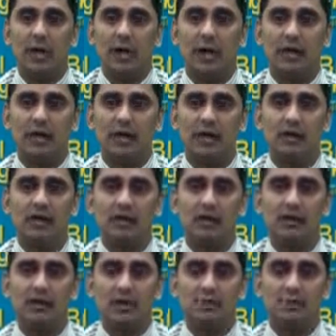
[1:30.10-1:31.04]
I think
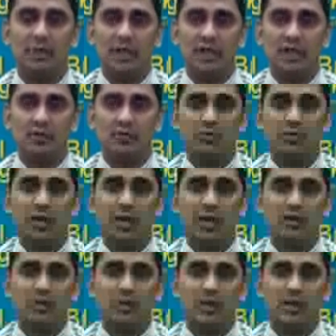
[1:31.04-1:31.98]
the expectations were
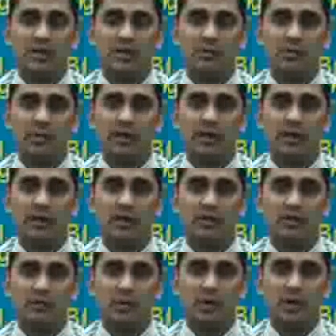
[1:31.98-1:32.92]
high. So I think Cipla did
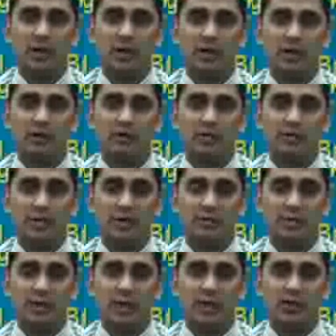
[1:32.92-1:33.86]
disappoint in terms of
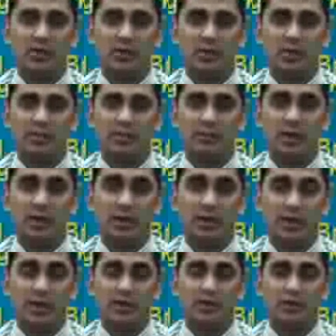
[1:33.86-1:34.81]
expectations of the
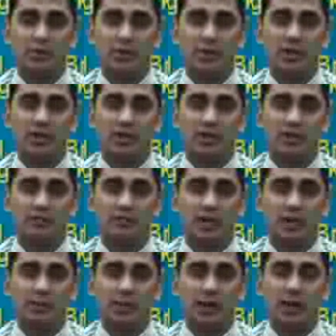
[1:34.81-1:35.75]
market, and so did Sun
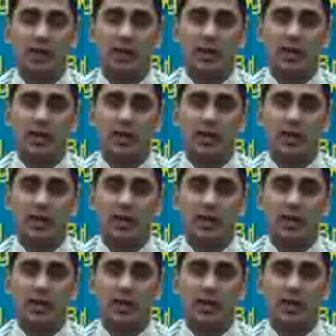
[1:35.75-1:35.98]
Pharma.